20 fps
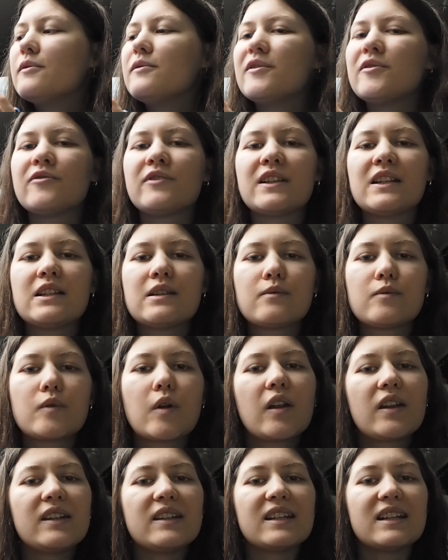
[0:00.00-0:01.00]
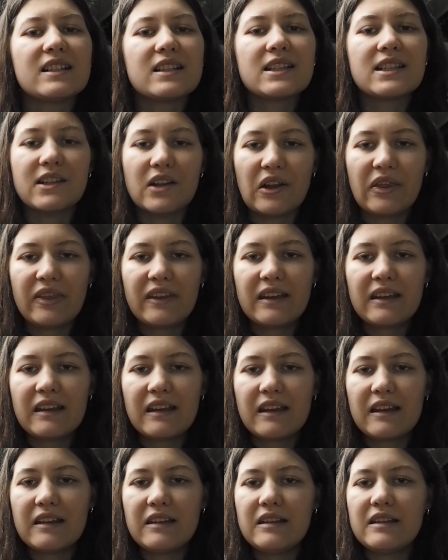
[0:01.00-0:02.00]
with this one, that's not the
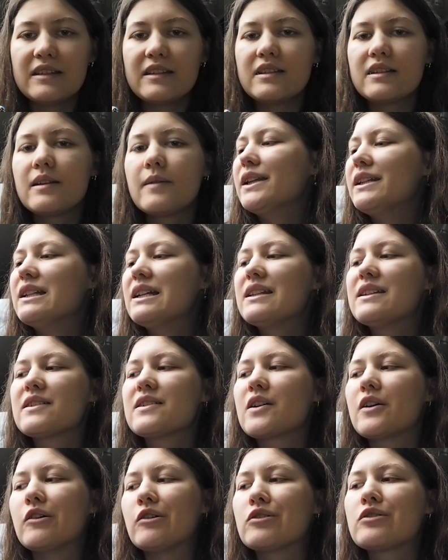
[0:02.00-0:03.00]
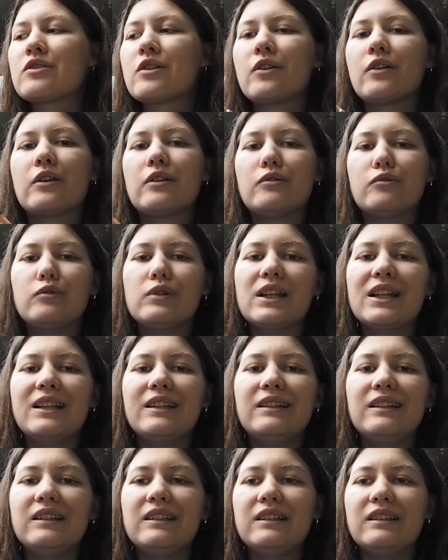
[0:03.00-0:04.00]
case, but that's also not
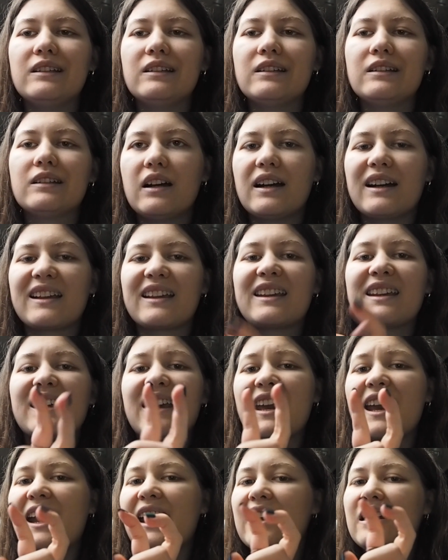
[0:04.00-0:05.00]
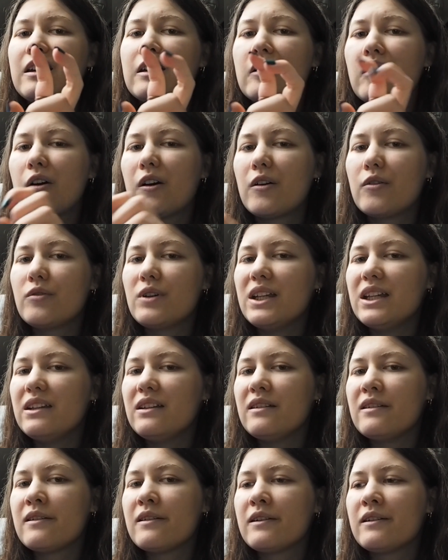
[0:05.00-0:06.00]
really a
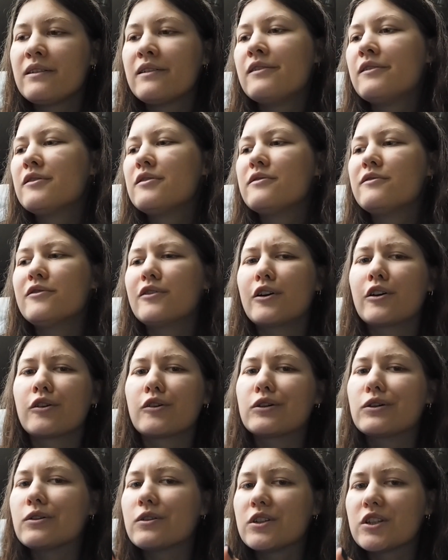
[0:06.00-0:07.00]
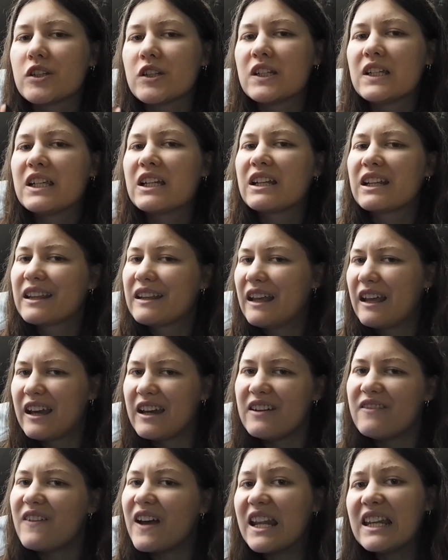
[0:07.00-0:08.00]
category for good
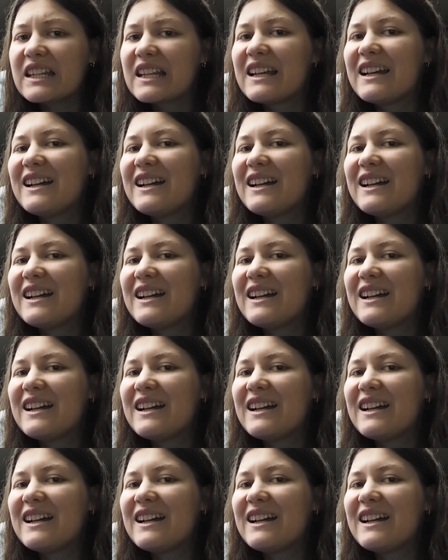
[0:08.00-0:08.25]
advent